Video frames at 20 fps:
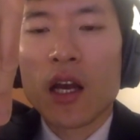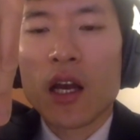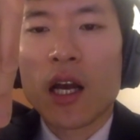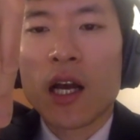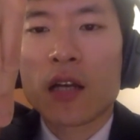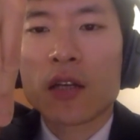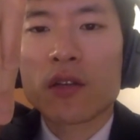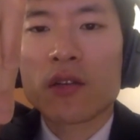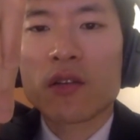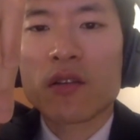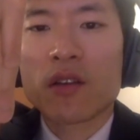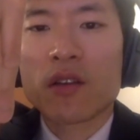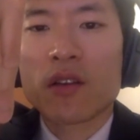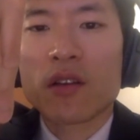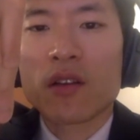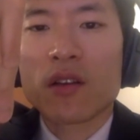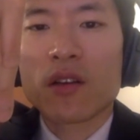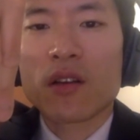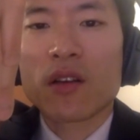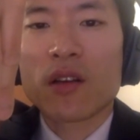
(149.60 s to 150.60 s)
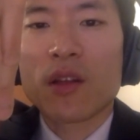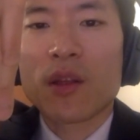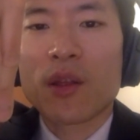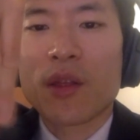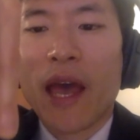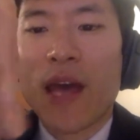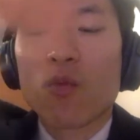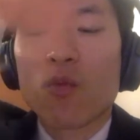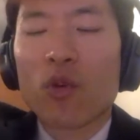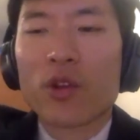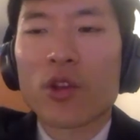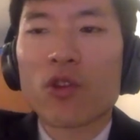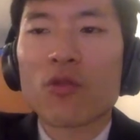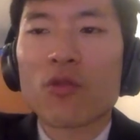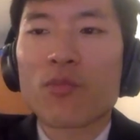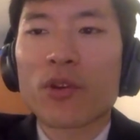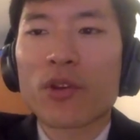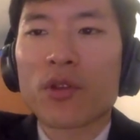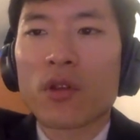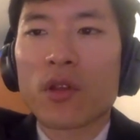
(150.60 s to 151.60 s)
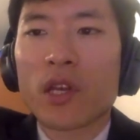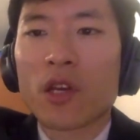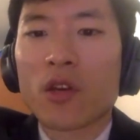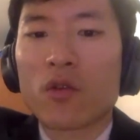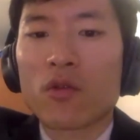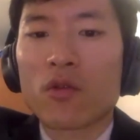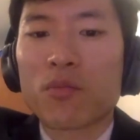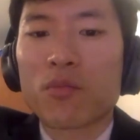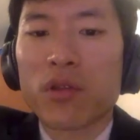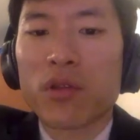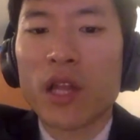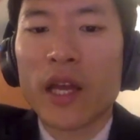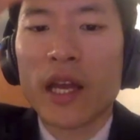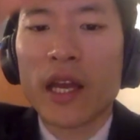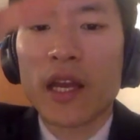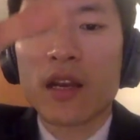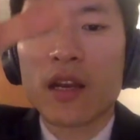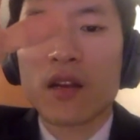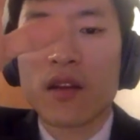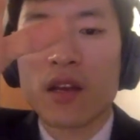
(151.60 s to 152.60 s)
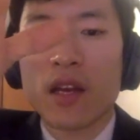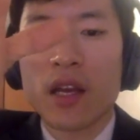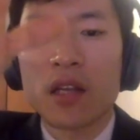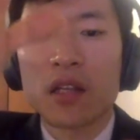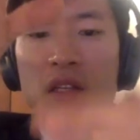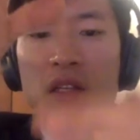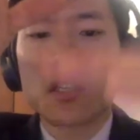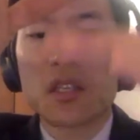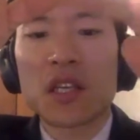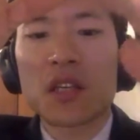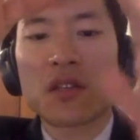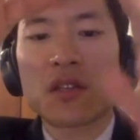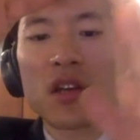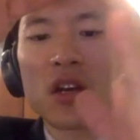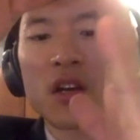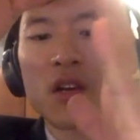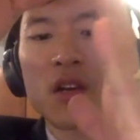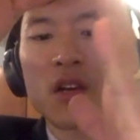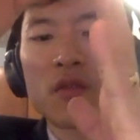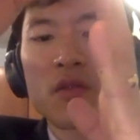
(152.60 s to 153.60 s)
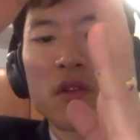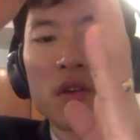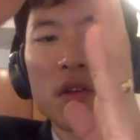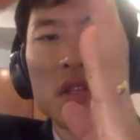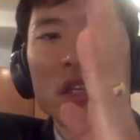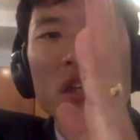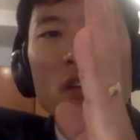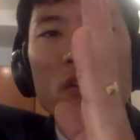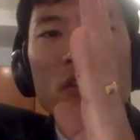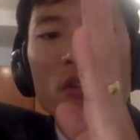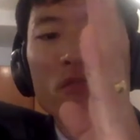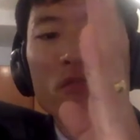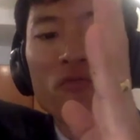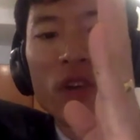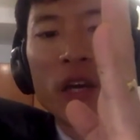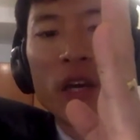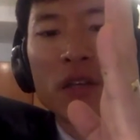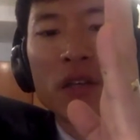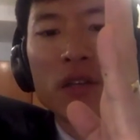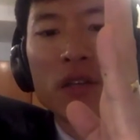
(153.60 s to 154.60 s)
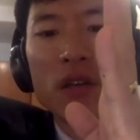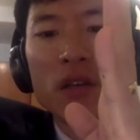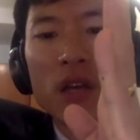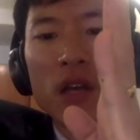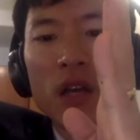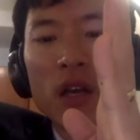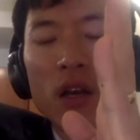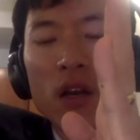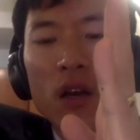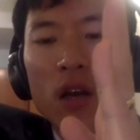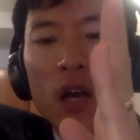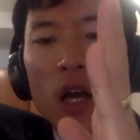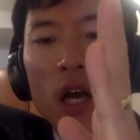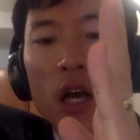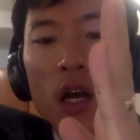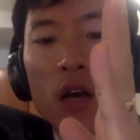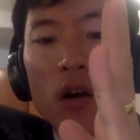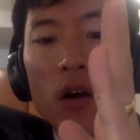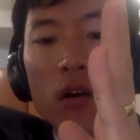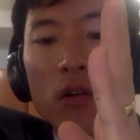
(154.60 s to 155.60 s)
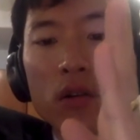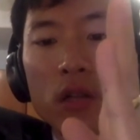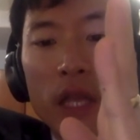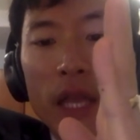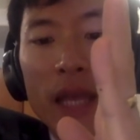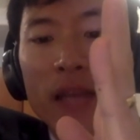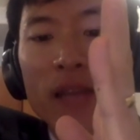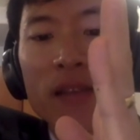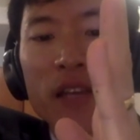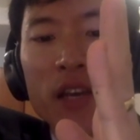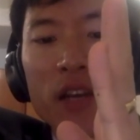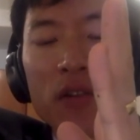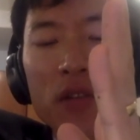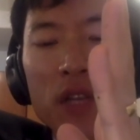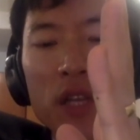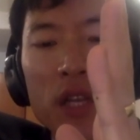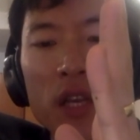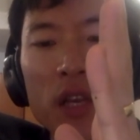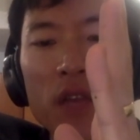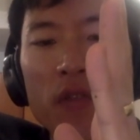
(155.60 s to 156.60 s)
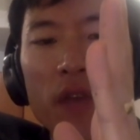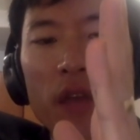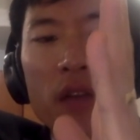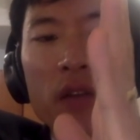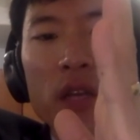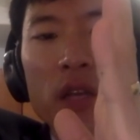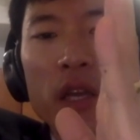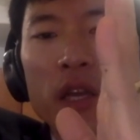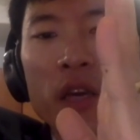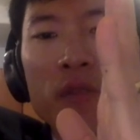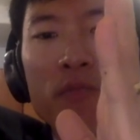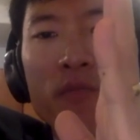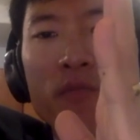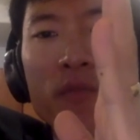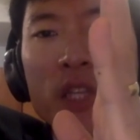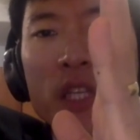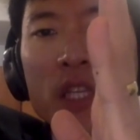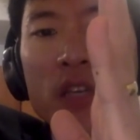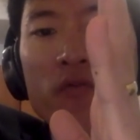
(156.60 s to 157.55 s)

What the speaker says: that when you put the lingual plate, it sits on the cingulum rest on the anterior teeth, and it